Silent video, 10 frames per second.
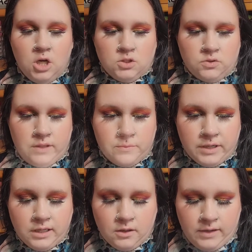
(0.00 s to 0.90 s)
So then we're
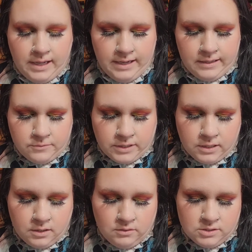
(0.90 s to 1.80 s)
going to go ahead and we're going
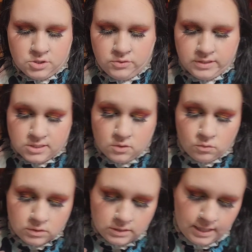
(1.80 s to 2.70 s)
to go into the So
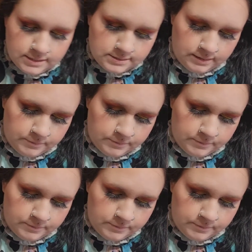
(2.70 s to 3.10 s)
Glossy.